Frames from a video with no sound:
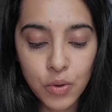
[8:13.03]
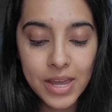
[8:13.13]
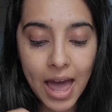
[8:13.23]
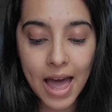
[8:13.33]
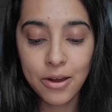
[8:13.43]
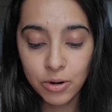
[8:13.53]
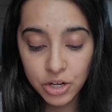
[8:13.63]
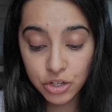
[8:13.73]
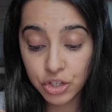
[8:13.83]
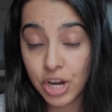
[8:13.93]
yeah, I wanted
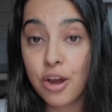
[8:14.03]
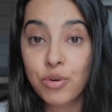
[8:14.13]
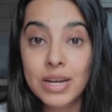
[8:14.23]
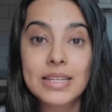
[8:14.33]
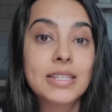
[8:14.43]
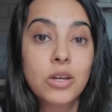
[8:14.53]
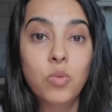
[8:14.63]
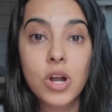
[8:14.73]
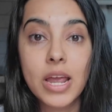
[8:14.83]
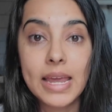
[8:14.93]
to share realistic
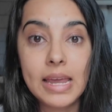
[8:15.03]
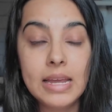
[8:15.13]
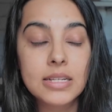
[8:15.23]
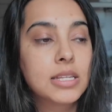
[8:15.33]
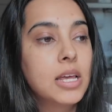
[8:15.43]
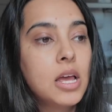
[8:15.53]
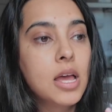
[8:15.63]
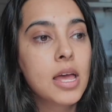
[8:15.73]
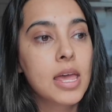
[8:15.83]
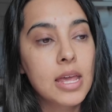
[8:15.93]
what I eat
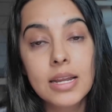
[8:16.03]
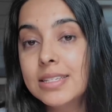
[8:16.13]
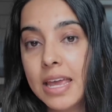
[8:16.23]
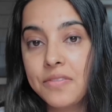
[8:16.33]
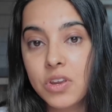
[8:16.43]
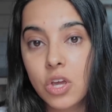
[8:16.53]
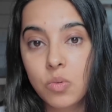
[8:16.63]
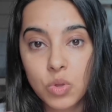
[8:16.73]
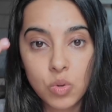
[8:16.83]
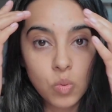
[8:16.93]
in a day video
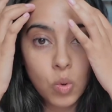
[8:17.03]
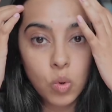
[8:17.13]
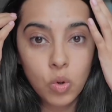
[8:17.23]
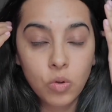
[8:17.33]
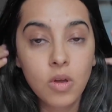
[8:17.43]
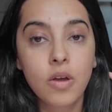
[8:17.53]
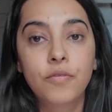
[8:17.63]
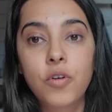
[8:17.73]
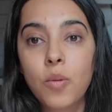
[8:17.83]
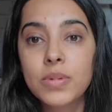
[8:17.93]
with you all
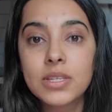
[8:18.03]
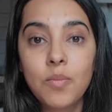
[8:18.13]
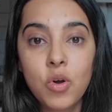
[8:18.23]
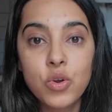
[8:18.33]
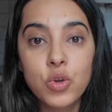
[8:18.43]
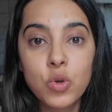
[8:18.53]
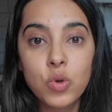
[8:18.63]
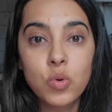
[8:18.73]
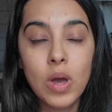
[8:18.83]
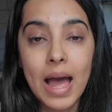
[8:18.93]
from someone
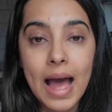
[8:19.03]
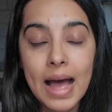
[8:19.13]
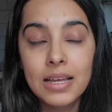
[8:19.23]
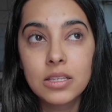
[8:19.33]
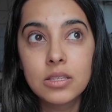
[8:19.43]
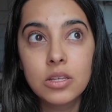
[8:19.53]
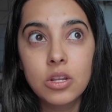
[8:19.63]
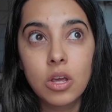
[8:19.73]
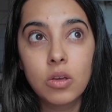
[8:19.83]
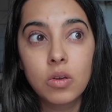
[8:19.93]
who has, you
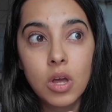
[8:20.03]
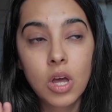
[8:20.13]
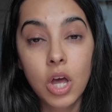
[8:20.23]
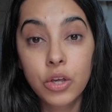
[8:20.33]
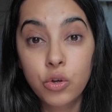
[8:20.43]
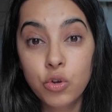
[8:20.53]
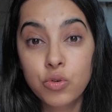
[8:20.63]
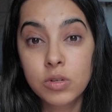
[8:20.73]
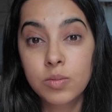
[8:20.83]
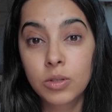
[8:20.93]
know, a huge
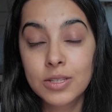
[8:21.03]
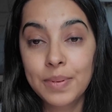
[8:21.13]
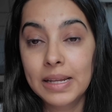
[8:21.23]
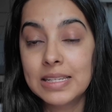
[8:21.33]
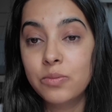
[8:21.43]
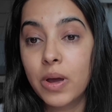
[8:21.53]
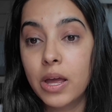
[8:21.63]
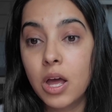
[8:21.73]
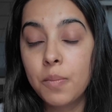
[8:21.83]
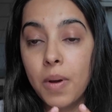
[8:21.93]
responsibility
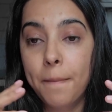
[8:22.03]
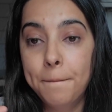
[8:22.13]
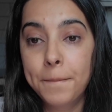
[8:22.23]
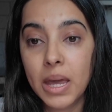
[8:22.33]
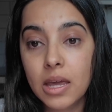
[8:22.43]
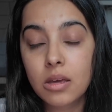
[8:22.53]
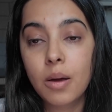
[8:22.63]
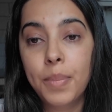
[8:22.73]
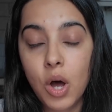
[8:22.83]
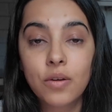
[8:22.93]
where a big
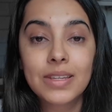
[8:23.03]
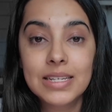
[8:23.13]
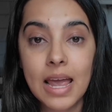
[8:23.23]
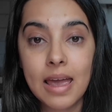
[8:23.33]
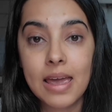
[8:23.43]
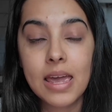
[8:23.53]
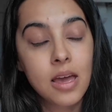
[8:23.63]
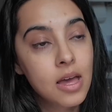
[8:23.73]
part of the day